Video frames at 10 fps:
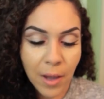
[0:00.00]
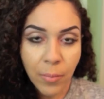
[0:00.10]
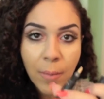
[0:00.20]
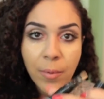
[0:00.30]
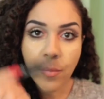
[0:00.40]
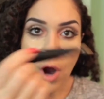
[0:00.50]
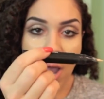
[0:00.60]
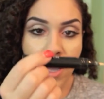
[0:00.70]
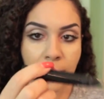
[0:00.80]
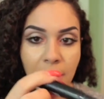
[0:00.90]
Prep and
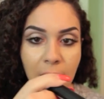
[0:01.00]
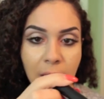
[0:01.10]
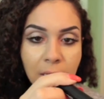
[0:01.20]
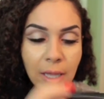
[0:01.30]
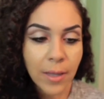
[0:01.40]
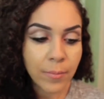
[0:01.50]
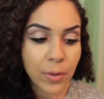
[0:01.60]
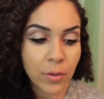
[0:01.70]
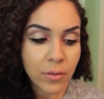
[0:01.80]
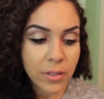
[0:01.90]
Prime in Light
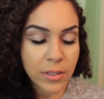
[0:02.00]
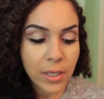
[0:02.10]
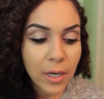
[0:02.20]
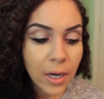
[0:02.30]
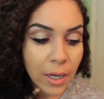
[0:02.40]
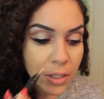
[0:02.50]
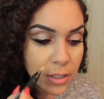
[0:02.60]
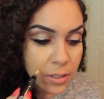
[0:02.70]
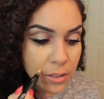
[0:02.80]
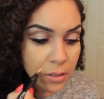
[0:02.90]
Boost, and I
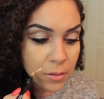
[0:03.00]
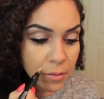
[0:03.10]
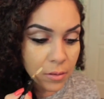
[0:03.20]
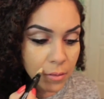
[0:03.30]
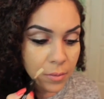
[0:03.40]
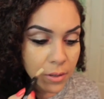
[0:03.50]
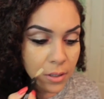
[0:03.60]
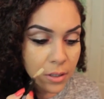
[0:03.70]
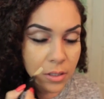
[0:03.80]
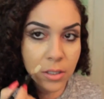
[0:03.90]
just put
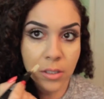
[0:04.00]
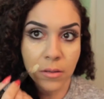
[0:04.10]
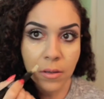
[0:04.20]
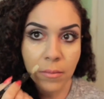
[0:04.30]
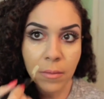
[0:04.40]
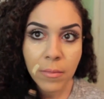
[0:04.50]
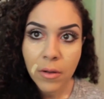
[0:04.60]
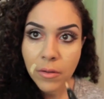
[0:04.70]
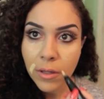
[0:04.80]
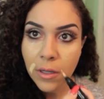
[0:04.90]
this just around my
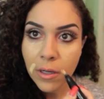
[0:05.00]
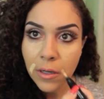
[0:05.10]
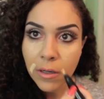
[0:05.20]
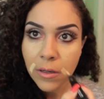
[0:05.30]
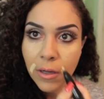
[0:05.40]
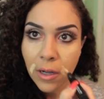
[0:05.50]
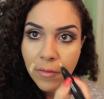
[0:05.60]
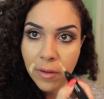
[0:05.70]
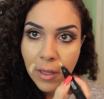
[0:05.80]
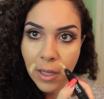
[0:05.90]
mouth here. I
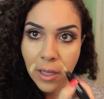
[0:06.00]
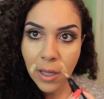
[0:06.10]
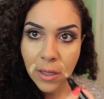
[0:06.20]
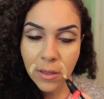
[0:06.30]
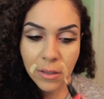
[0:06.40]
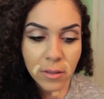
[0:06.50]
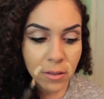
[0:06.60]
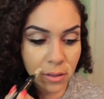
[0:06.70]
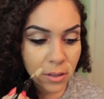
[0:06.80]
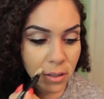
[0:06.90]
feel like it
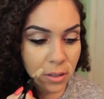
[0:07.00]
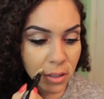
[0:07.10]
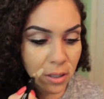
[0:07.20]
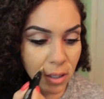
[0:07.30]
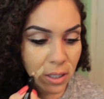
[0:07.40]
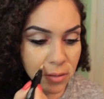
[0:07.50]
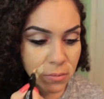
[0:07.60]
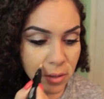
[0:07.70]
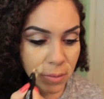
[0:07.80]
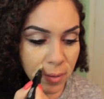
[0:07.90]
gets
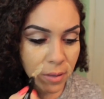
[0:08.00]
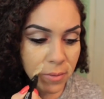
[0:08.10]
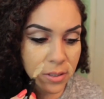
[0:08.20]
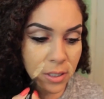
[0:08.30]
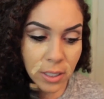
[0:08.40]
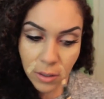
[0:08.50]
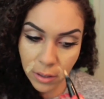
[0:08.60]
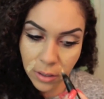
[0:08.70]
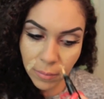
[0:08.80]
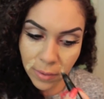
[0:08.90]
really pigmented here
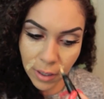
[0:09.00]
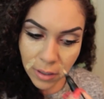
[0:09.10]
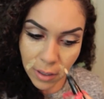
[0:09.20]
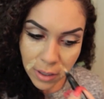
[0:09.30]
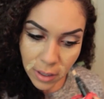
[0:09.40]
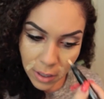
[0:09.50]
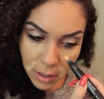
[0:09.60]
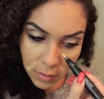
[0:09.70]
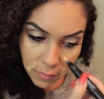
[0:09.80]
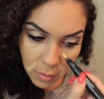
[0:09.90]
a little bit, and
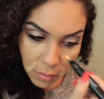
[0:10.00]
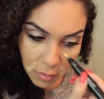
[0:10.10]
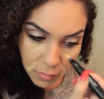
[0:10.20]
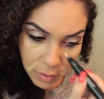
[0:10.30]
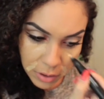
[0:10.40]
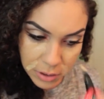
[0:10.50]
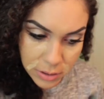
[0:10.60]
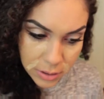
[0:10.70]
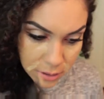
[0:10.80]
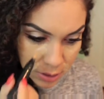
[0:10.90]
I'll even go over it
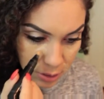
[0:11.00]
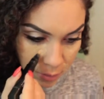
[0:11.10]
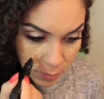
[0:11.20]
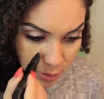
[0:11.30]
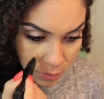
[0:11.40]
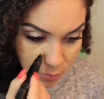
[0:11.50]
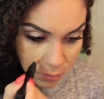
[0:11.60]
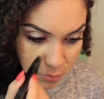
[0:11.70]
just a teeny bit.